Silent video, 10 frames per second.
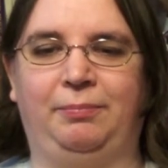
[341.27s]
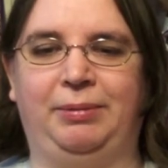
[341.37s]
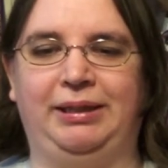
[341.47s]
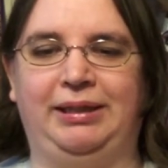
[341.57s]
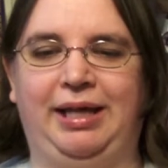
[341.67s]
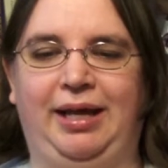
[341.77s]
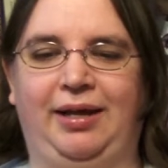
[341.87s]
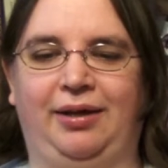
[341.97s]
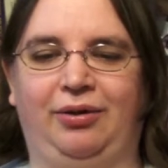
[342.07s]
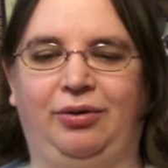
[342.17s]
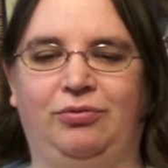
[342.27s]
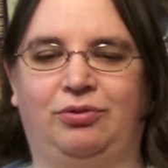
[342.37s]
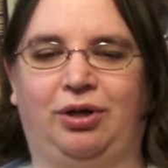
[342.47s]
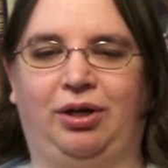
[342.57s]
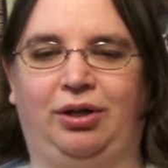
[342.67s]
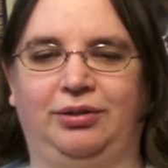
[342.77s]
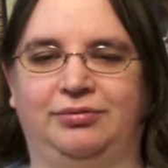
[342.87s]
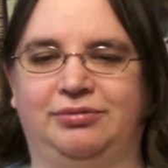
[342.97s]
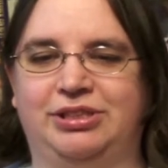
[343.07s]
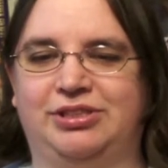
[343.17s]
But yeah,
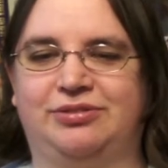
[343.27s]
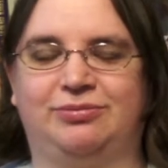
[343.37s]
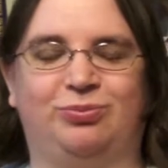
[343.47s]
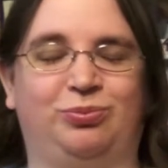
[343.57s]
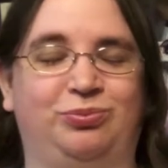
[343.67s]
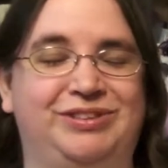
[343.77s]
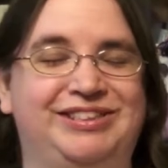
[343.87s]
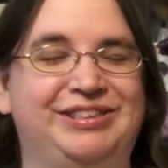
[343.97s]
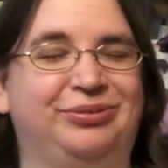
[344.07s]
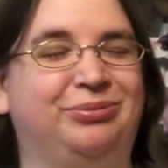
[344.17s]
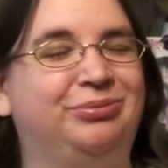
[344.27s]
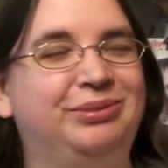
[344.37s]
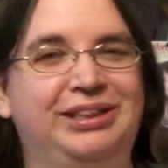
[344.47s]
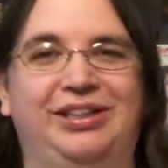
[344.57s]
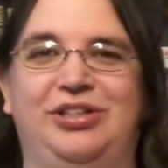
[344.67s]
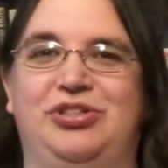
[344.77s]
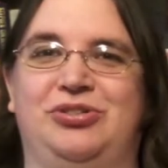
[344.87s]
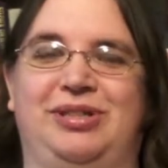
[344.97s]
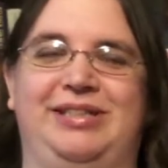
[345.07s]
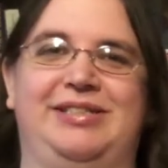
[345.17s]
overall, just still really
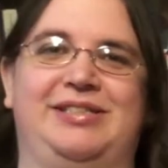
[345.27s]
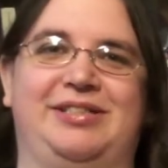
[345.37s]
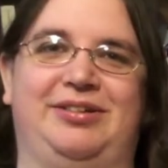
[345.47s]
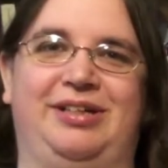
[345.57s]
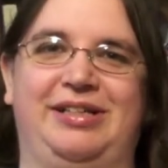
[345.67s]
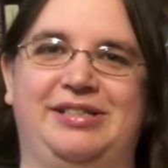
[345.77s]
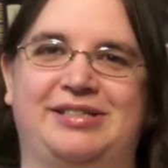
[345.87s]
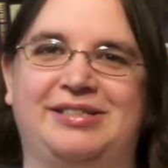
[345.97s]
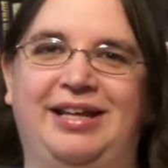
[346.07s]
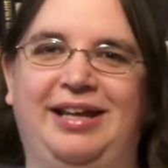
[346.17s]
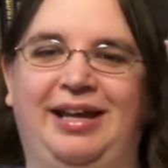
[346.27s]
enjoying this series.